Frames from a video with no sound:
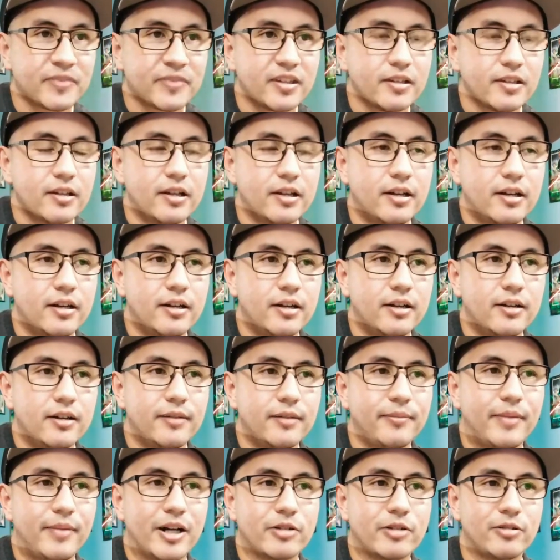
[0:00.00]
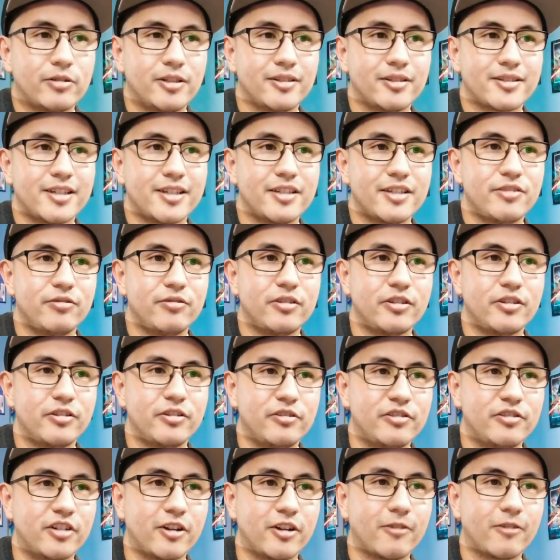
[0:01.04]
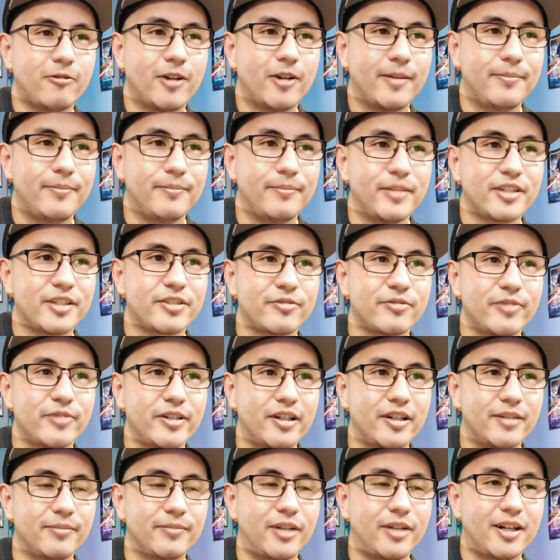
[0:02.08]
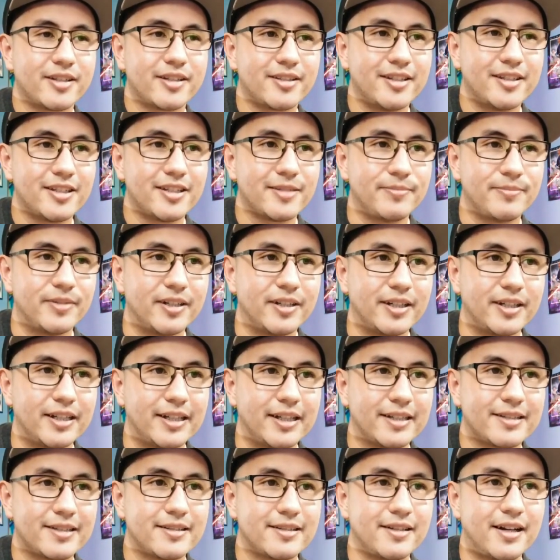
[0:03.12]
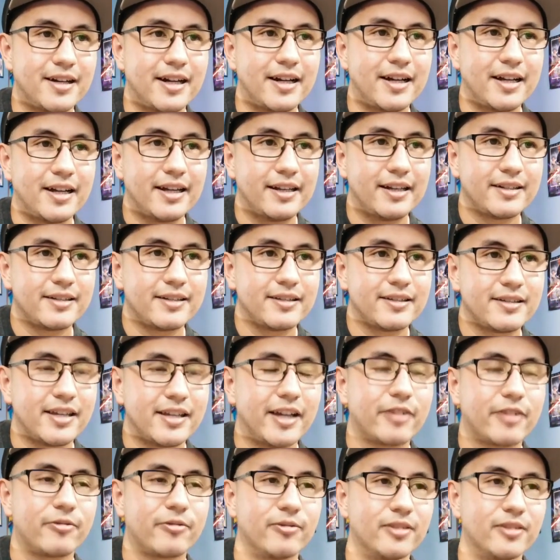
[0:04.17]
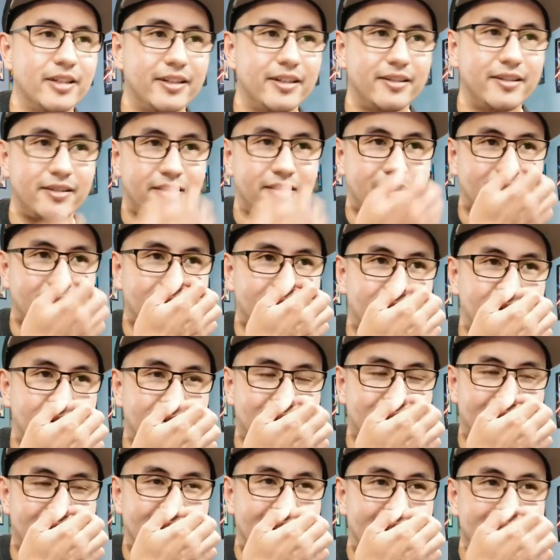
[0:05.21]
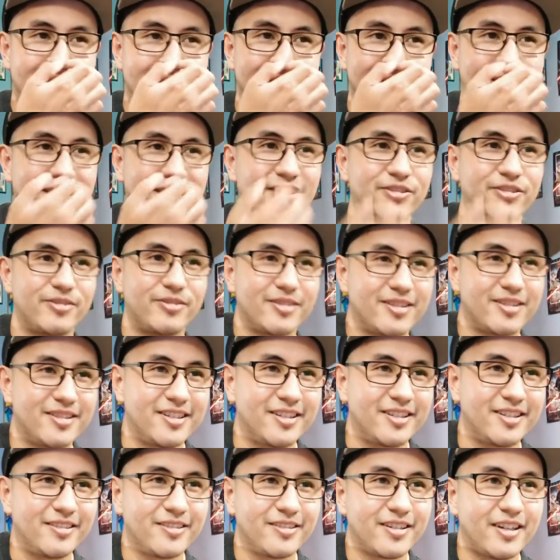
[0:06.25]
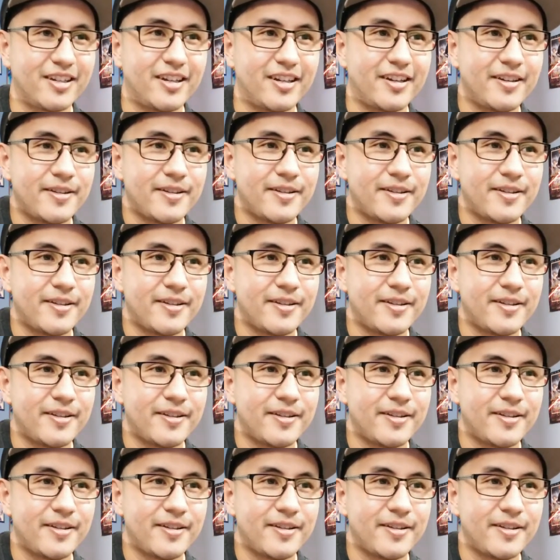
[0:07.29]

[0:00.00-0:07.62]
Michael Hill says you could do dark web mystery unboxings, but it's not tech related though. That's interesting. Okay.